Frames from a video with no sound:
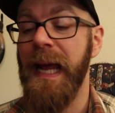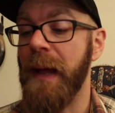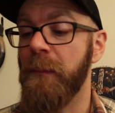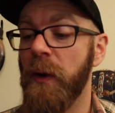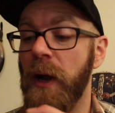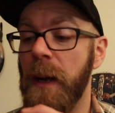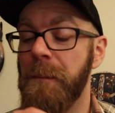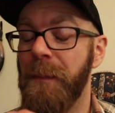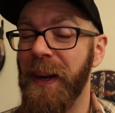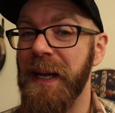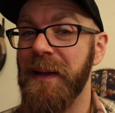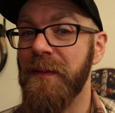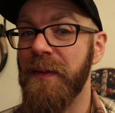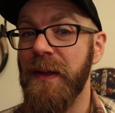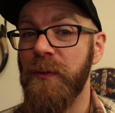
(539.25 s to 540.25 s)
And when I
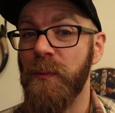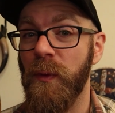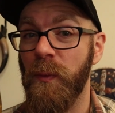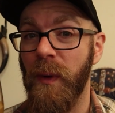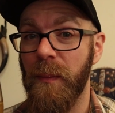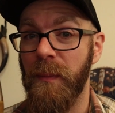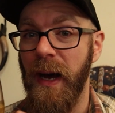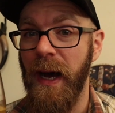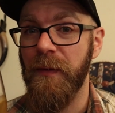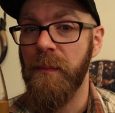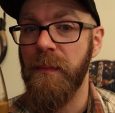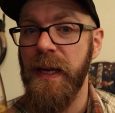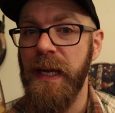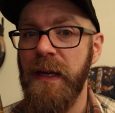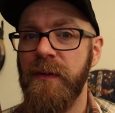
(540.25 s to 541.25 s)
blend this with one of my other
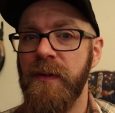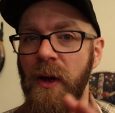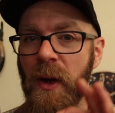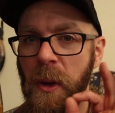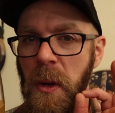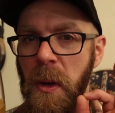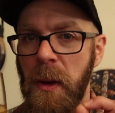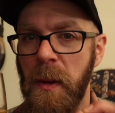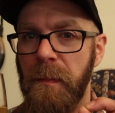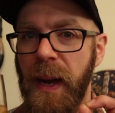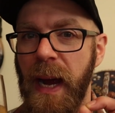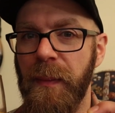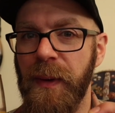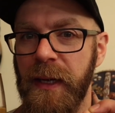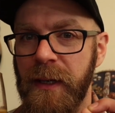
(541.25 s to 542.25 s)
meads,
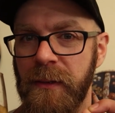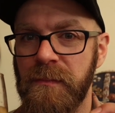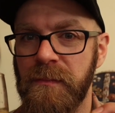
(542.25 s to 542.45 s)
baby.